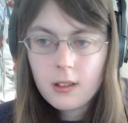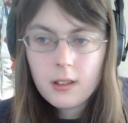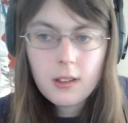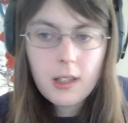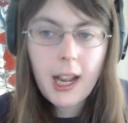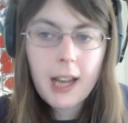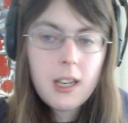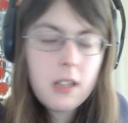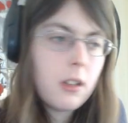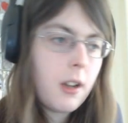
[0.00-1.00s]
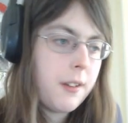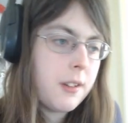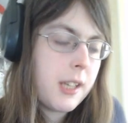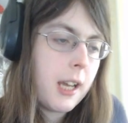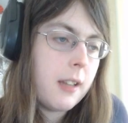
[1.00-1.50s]
Like, I need you to
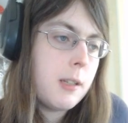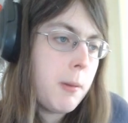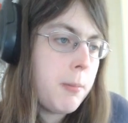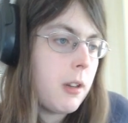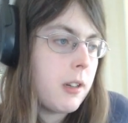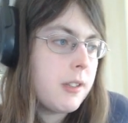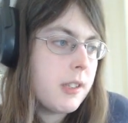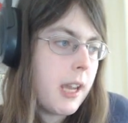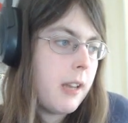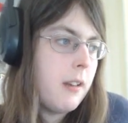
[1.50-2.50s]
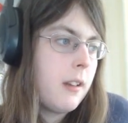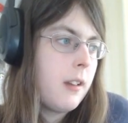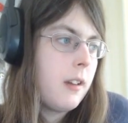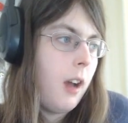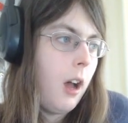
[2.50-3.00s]
understand, these people are insane.
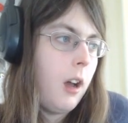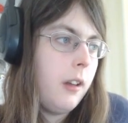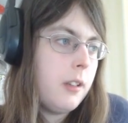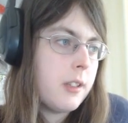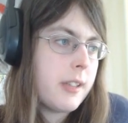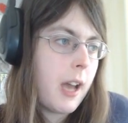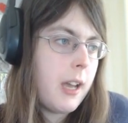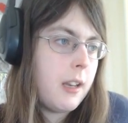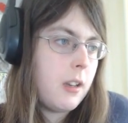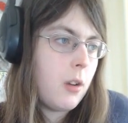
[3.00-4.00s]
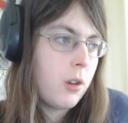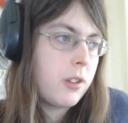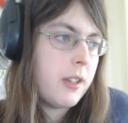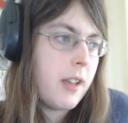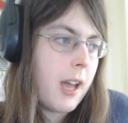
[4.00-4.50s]
Undecided or
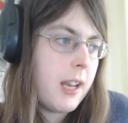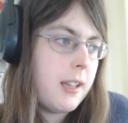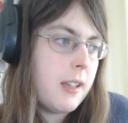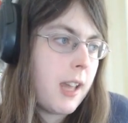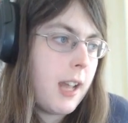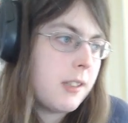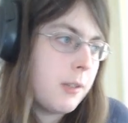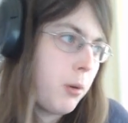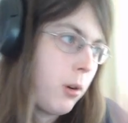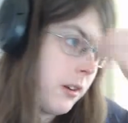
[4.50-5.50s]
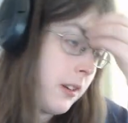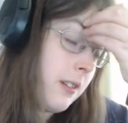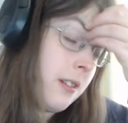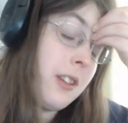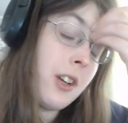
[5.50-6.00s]
did not indicate support.
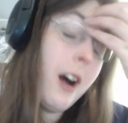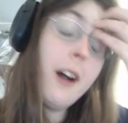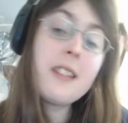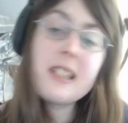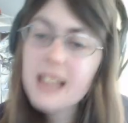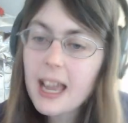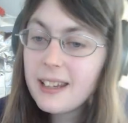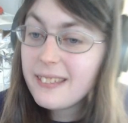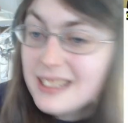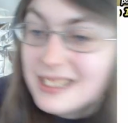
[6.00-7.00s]
They're undecided. They just